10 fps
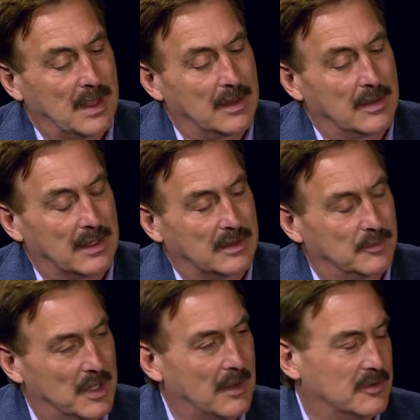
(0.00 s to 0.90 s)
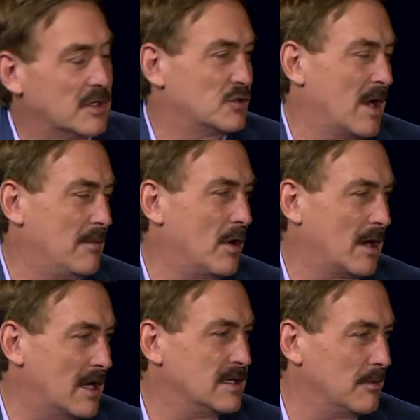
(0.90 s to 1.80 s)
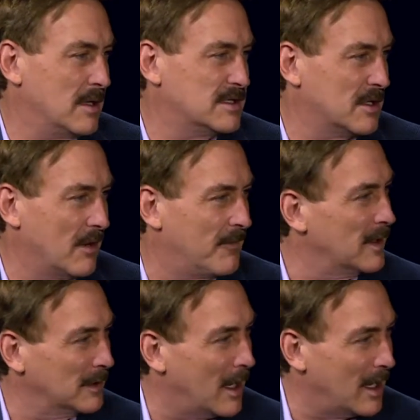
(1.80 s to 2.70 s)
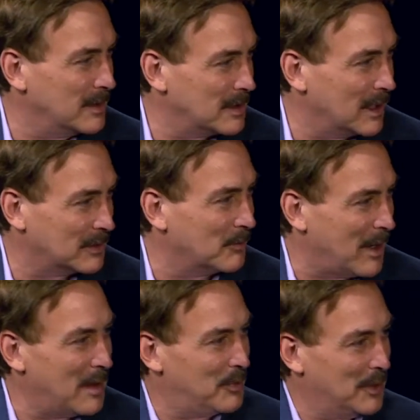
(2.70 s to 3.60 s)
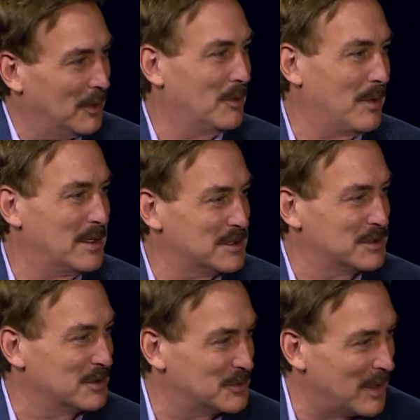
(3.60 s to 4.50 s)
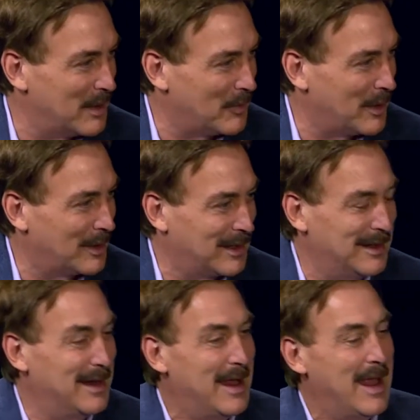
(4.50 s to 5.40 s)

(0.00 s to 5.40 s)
like the trademark I did myself online to get the My Pillow registered trademark, and